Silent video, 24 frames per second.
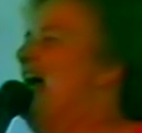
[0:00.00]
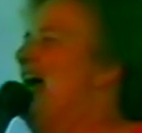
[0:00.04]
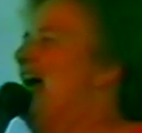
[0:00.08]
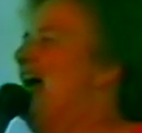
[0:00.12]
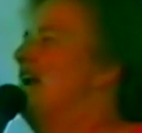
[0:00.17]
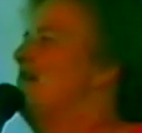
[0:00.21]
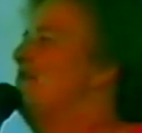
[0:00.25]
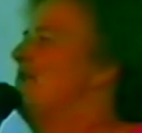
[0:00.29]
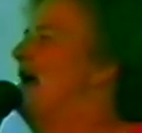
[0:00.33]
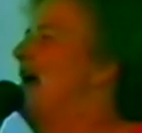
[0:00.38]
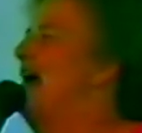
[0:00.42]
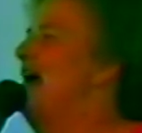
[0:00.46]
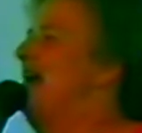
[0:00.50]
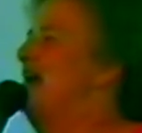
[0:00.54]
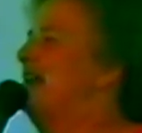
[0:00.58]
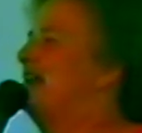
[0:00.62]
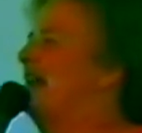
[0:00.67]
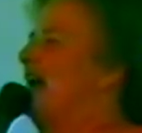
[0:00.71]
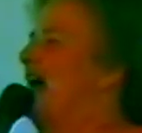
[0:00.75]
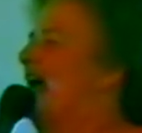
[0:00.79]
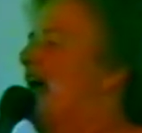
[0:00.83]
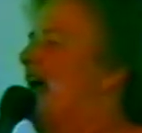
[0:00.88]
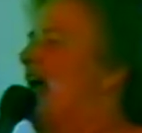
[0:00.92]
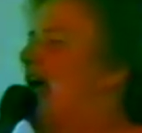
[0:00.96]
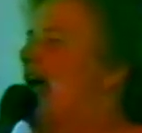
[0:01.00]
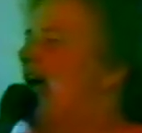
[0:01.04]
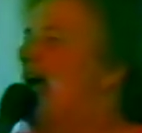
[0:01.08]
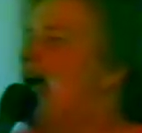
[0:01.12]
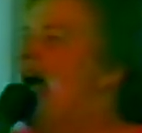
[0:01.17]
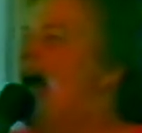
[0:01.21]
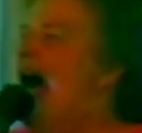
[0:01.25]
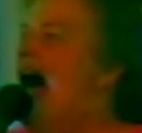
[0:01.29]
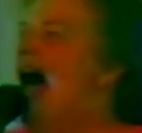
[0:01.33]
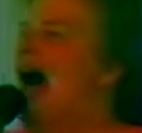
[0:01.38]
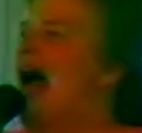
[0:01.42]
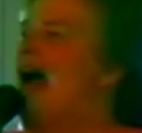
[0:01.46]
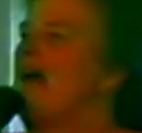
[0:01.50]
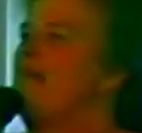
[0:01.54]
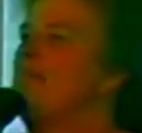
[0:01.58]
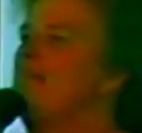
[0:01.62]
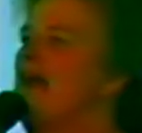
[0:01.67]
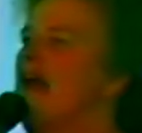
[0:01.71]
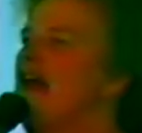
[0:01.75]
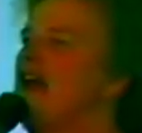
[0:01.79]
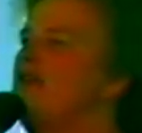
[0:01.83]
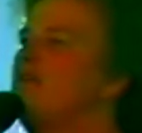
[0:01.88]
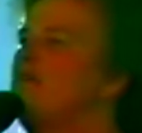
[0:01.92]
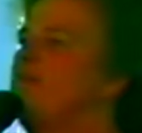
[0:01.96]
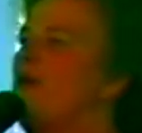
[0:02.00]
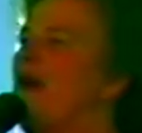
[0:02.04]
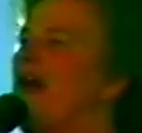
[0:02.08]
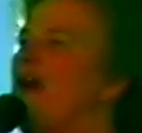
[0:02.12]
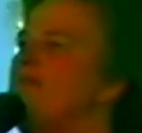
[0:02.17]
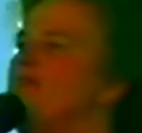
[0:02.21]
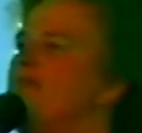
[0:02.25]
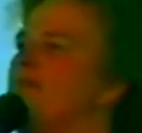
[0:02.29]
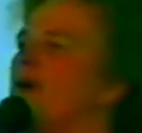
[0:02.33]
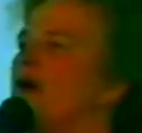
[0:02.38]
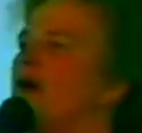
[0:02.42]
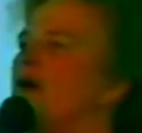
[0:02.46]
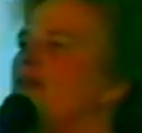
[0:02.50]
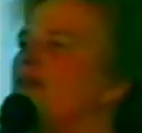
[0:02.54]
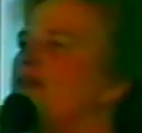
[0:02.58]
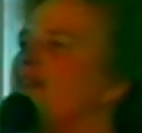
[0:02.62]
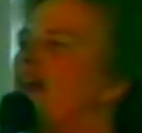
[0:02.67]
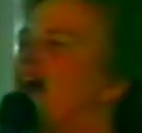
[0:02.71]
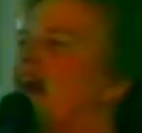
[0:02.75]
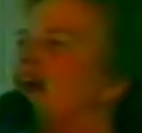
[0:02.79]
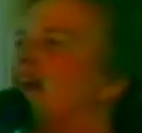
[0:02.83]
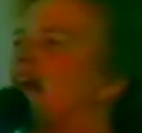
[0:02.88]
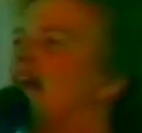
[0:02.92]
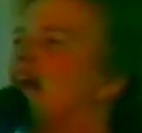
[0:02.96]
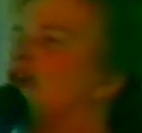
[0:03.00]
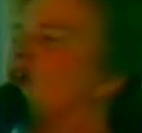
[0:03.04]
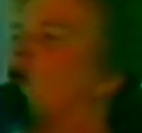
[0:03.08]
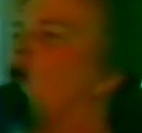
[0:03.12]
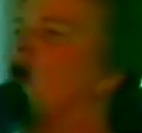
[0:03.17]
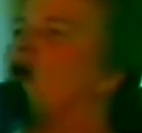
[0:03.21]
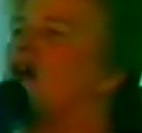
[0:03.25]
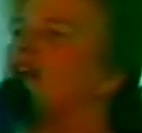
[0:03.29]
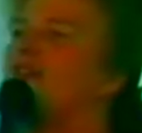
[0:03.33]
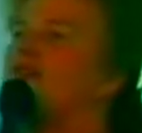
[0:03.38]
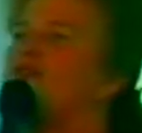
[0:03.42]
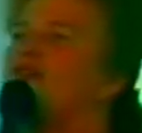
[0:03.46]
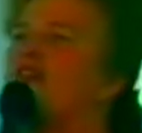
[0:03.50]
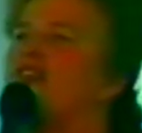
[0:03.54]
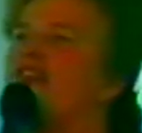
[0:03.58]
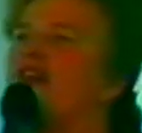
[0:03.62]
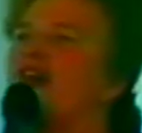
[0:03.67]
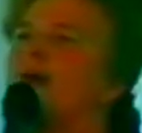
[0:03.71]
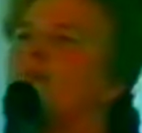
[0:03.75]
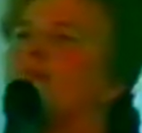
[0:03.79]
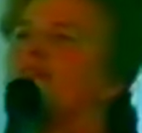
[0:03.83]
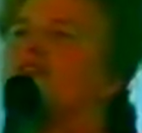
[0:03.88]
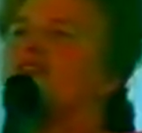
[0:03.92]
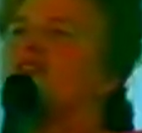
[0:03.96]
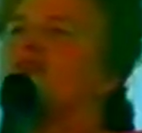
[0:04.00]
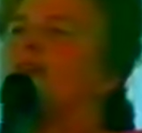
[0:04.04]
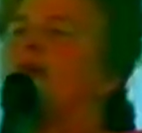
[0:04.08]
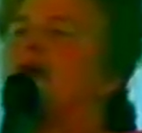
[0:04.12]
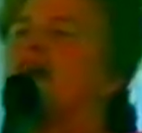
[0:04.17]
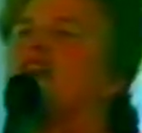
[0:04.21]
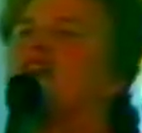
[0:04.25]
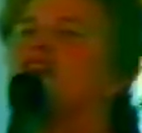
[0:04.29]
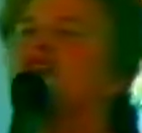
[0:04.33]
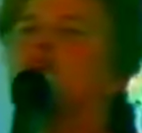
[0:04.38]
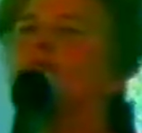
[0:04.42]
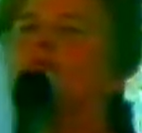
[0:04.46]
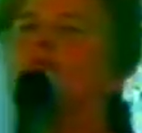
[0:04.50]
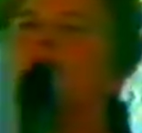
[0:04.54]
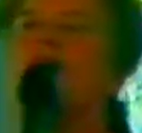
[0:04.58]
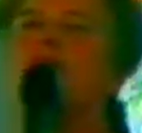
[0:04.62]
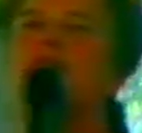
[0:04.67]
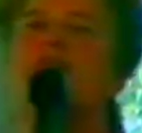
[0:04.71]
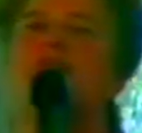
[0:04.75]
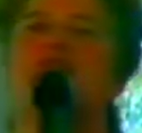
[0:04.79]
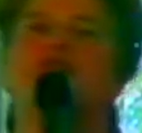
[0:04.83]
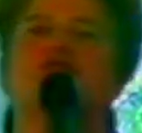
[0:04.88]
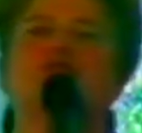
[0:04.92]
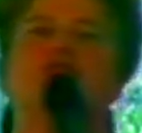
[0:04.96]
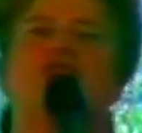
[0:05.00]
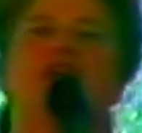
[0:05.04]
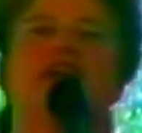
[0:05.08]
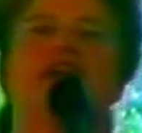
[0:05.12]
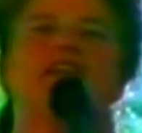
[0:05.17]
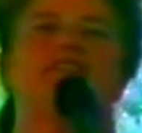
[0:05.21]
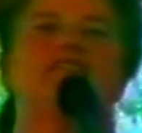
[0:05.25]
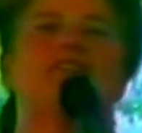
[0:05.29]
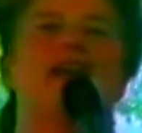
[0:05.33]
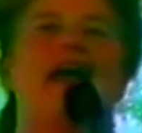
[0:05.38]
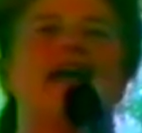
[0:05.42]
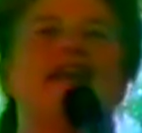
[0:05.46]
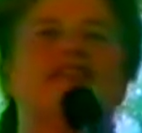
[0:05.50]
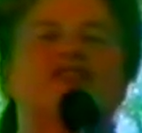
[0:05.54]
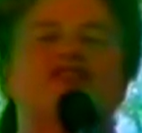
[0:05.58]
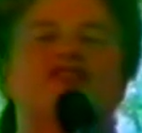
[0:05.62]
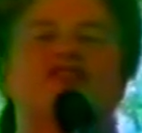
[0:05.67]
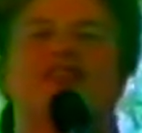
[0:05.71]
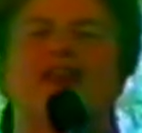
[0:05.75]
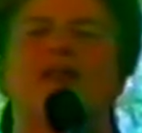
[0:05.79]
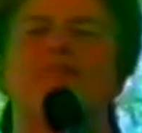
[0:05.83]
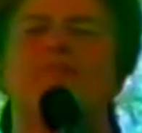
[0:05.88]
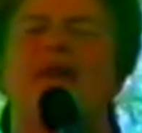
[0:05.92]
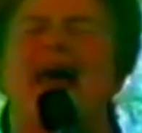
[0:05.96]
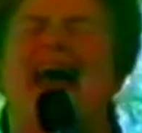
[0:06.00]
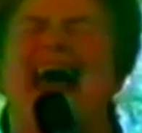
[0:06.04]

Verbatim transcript: Amen. I meet people that in order for them to be spiritual, it takes them